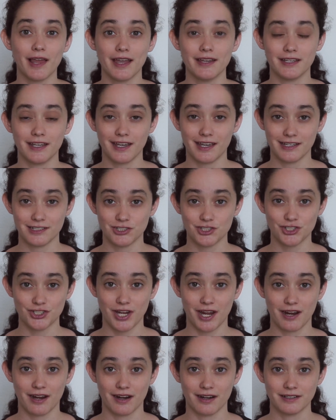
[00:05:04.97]
like, and
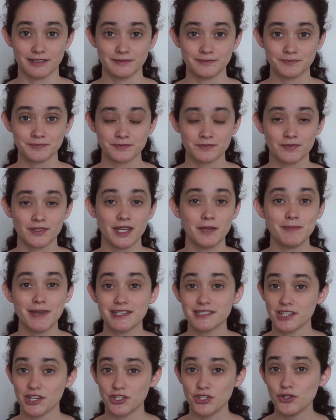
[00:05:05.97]
share. It
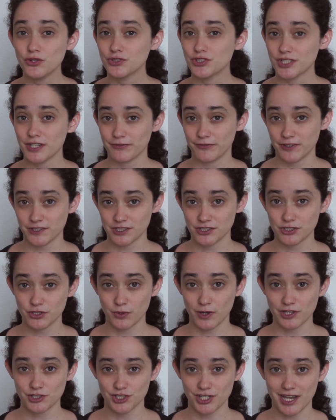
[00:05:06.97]
makes a huge difference
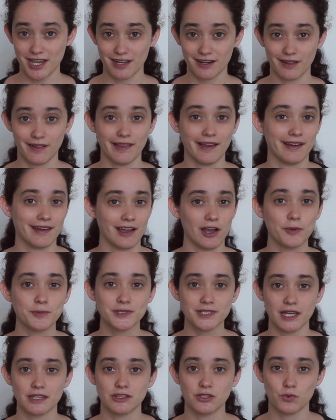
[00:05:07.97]
to our channel and
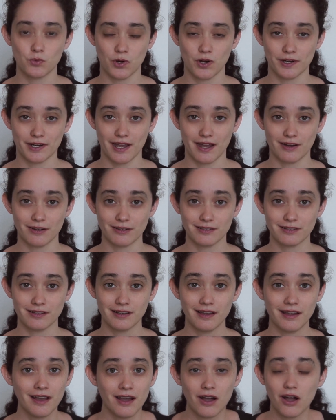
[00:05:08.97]
helps get the word out.
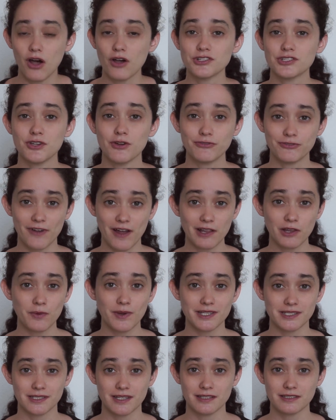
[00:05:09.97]
Also follow
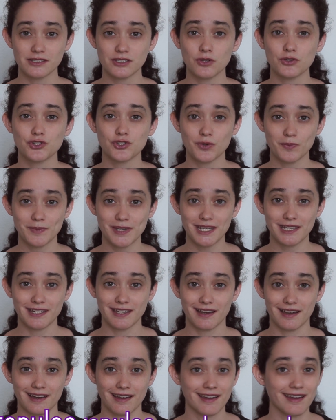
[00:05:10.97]
us on social
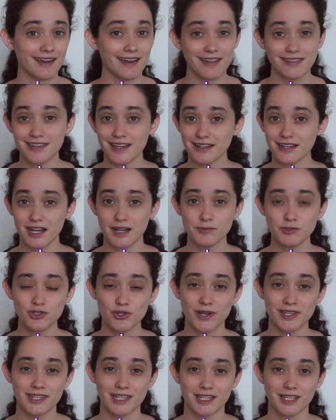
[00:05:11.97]
media, and then come
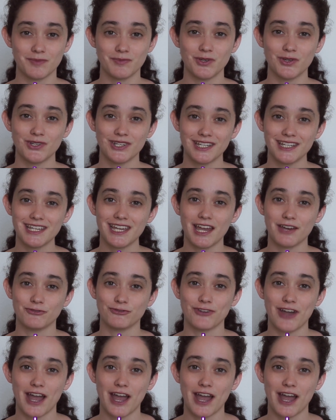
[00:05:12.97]
join the community at